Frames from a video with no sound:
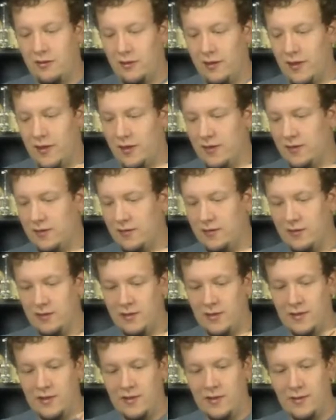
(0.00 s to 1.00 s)
like
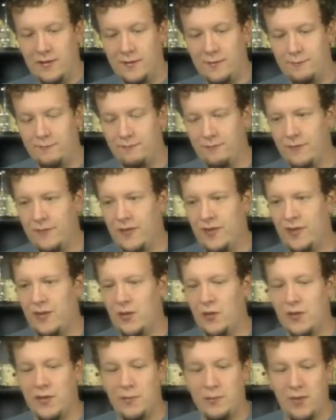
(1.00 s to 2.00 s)

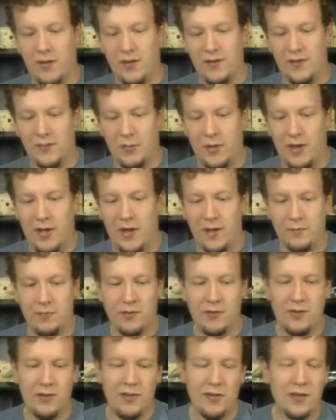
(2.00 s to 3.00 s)
$30 a pop,
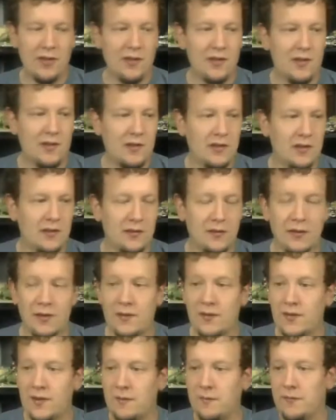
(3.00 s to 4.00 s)

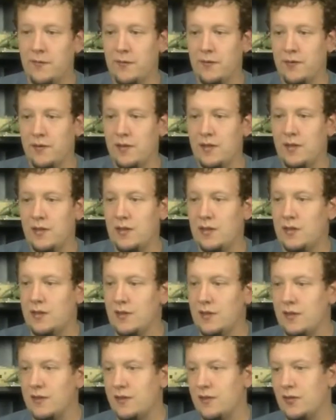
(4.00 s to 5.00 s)
except for
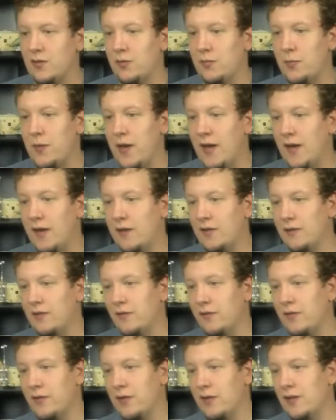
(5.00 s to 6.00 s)
the 2-pack
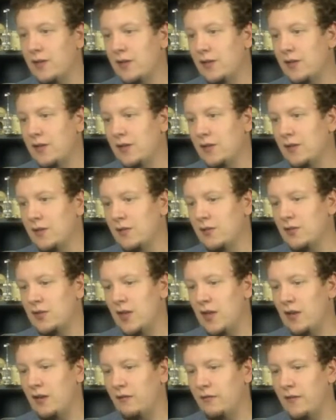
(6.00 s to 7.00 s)
of the
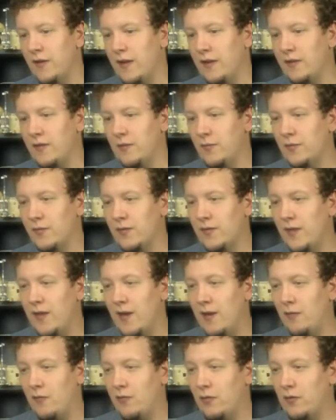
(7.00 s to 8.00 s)
Shadow Phantoms.
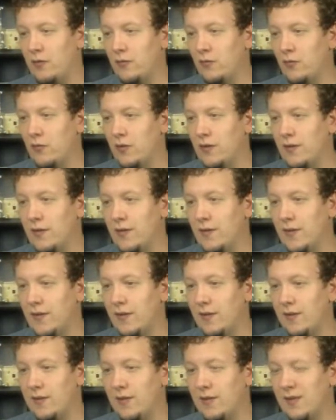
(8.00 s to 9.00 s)
That one was, I
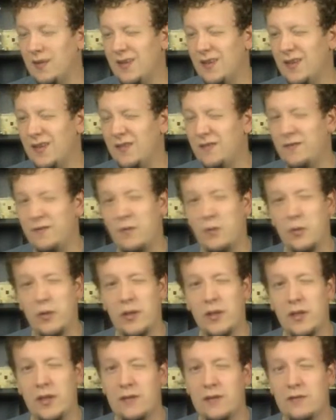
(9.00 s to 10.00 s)
think,
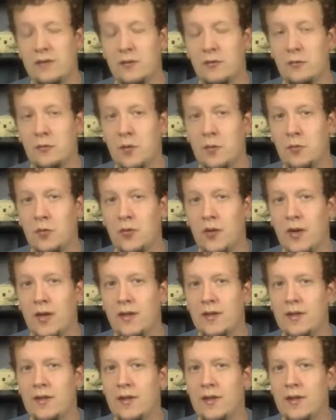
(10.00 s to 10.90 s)
$40, if I remember right.